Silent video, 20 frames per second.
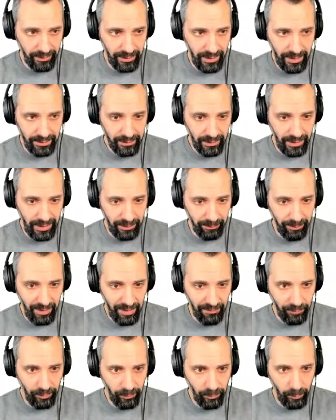the underlying
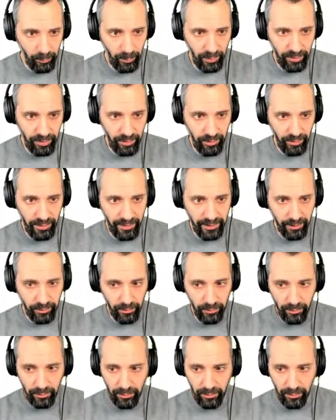platform, whether you're running